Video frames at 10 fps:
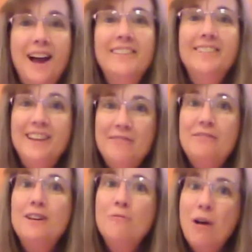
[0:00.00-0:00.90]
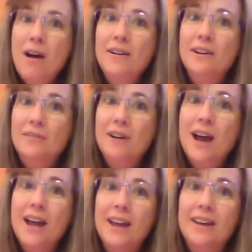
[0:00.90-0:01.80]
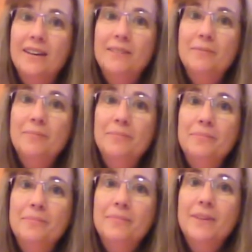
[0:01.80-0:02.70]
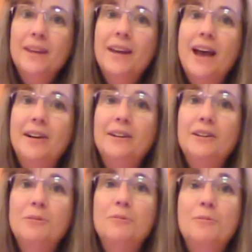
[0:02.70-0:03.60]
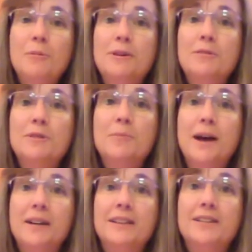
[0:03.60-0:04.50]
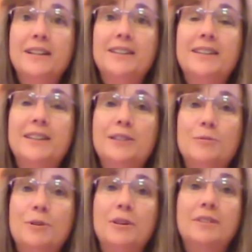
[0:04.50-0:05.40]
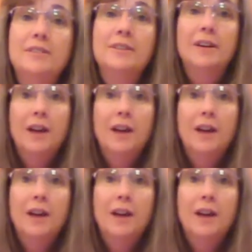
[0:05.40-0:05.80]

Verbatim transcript: Living water, right. And how did the woman respond to Jesus' words?